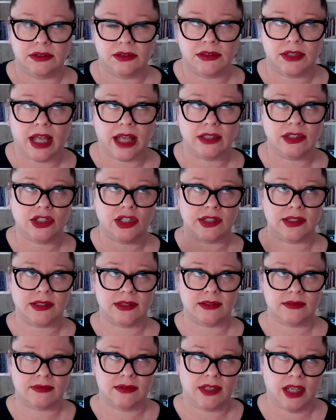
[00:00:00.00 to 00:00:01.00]
that's
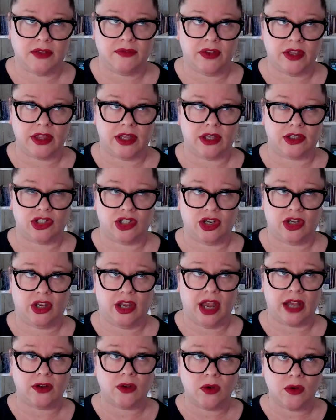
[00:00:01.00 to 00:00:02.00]
just giving that to you.
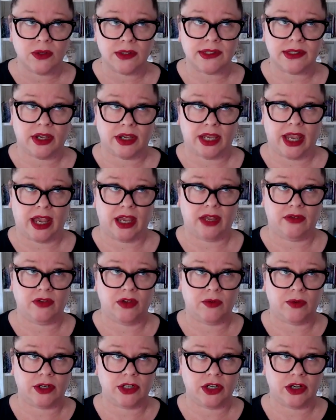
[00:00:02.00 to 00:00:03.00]
And also, if
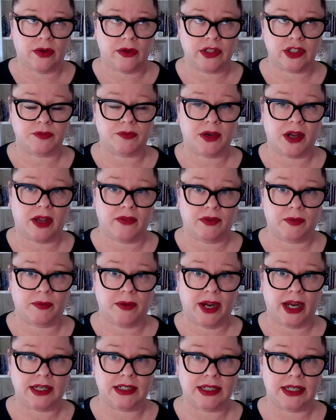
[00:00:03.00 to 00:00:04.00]
you want to go into private
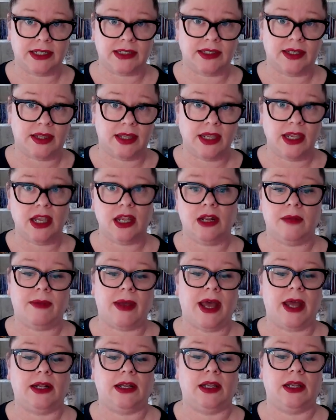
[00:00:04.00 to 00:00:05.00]
practice, you're thinking
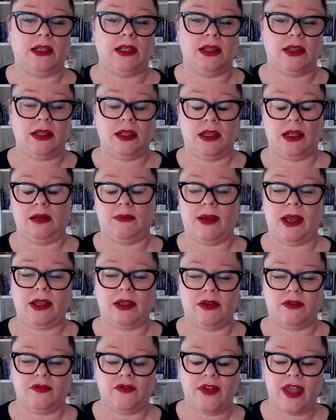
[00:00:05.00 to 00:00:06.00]
about it and you're thinking about
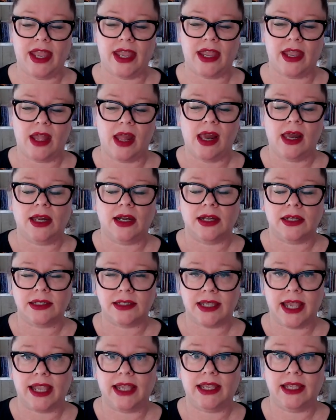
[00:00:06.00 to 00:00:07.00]
your fee,
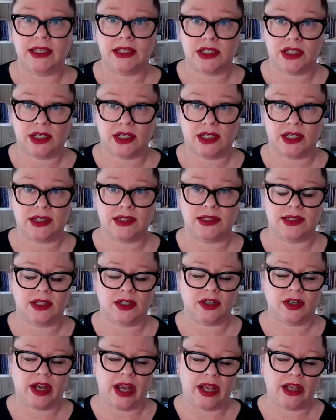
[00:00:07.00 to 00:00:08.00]
take into
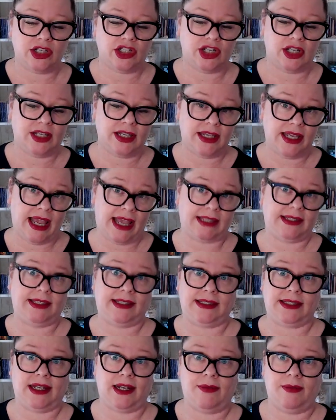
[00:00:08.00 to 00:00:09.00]
consideration, yes,
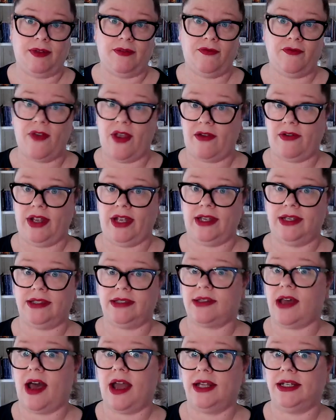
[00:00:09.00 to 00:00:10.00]
it's going to be very
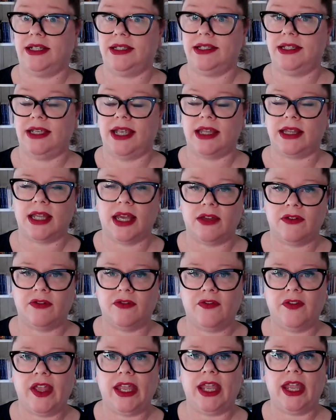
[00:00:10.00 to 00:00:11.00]
exciting to get that
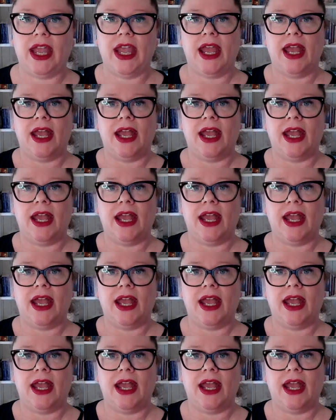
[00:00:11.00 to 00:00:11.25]
fee